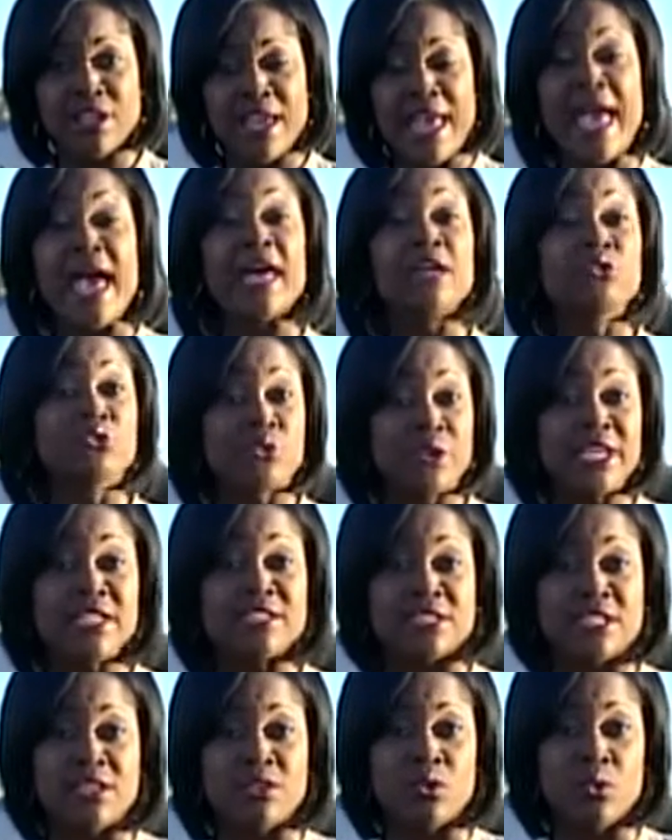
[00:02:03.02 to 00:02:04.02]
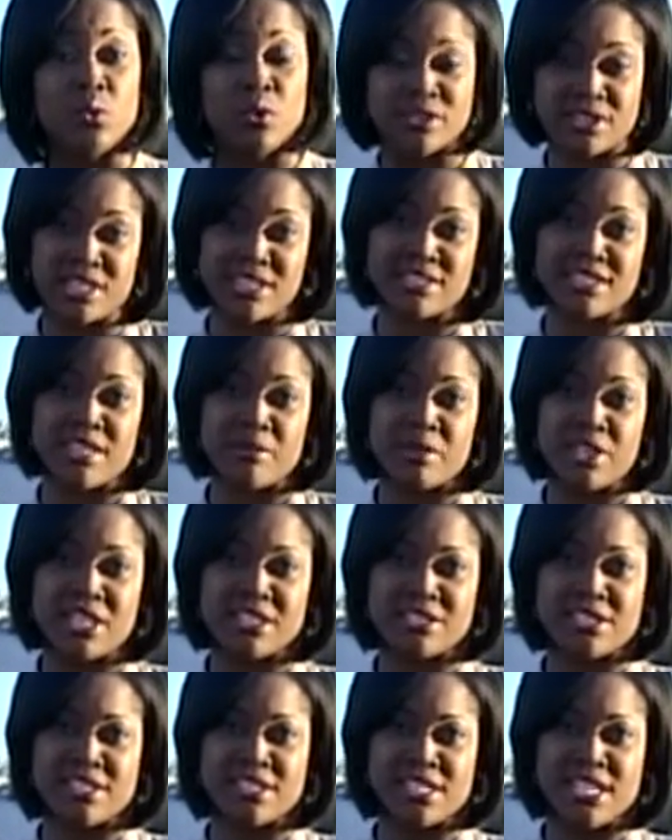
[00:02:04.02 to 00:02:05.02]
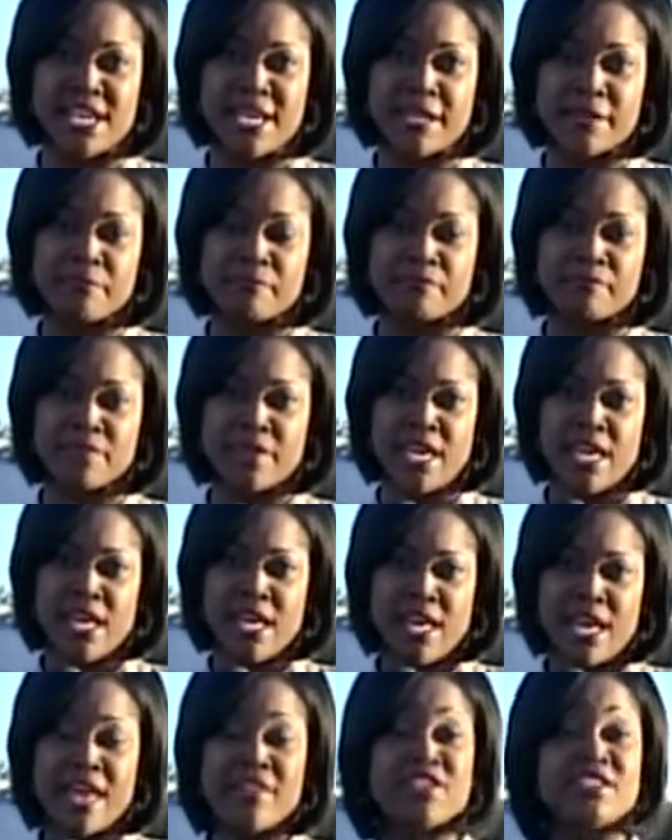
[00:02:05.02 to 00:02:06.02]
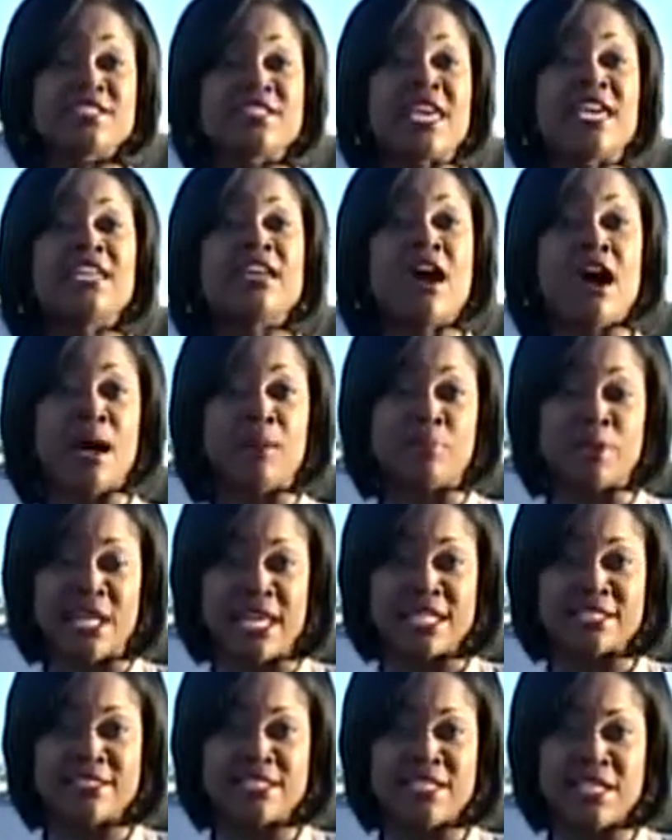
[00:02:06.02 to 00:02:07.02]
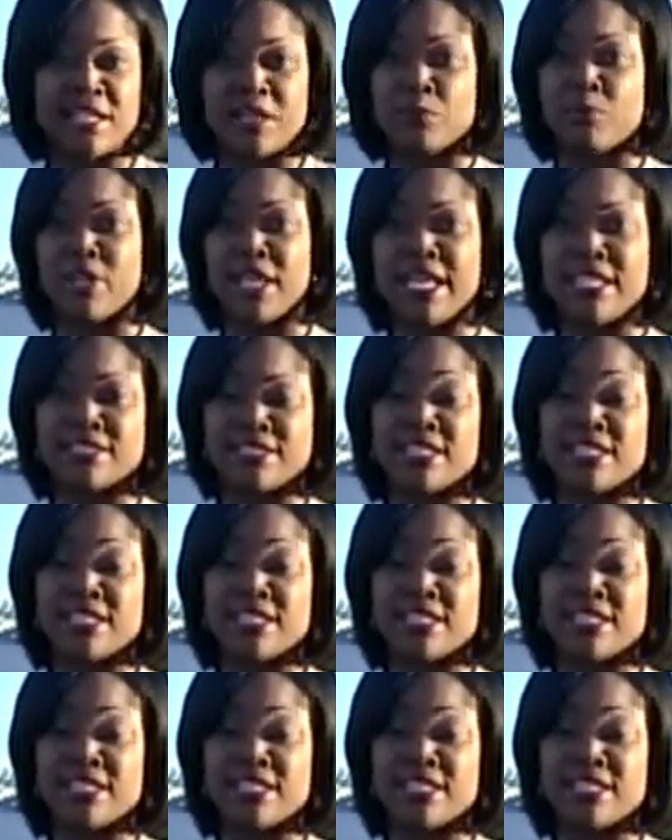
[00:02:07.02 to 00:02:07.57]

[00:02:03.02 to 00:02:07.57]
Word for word: and reason was exhibited today. At the state complex, Anita Blanton,